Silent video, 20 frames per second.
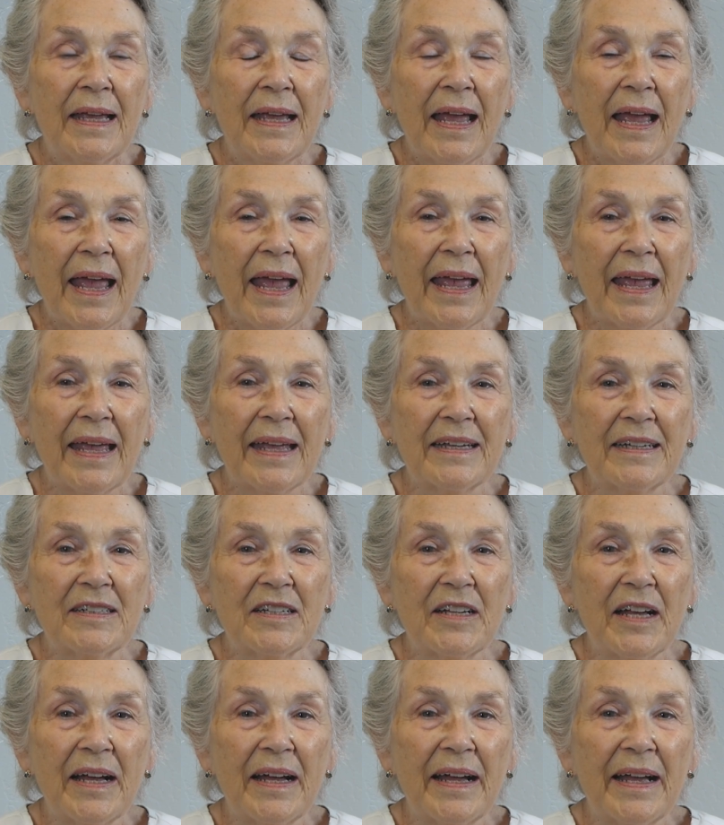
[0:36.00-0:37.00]

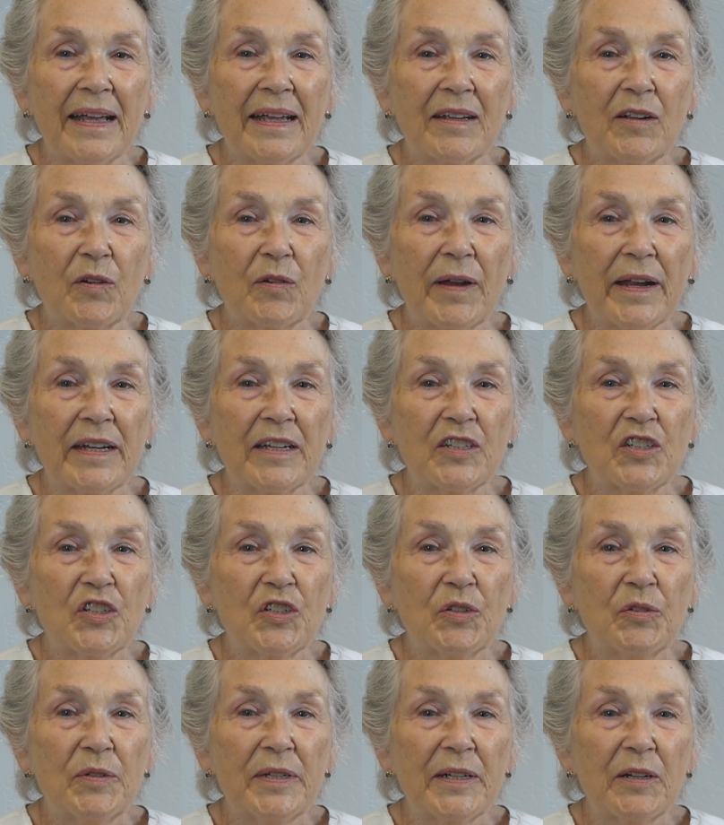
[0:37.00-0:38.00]
And I credit
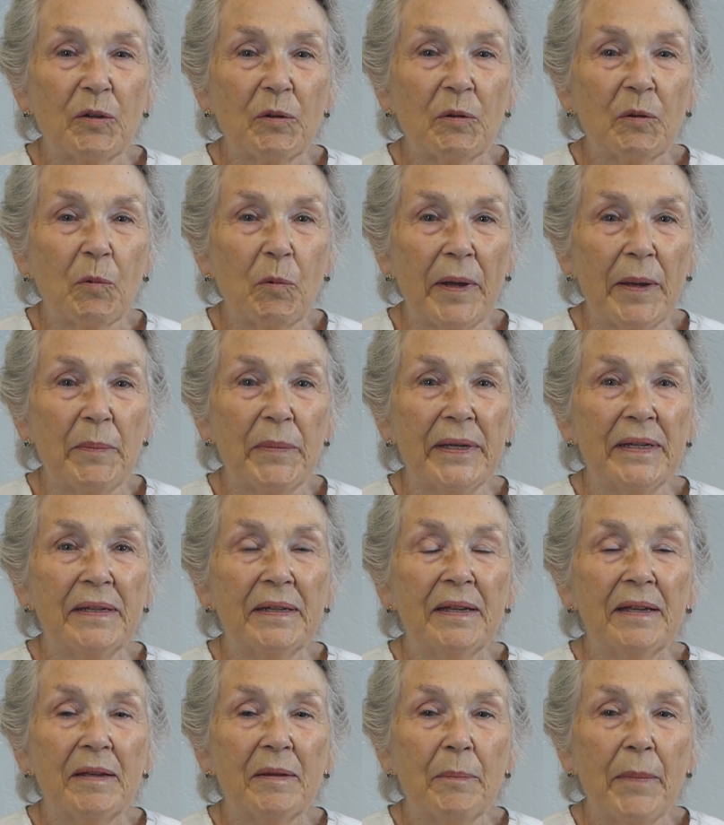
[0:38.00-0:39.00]
two dear women,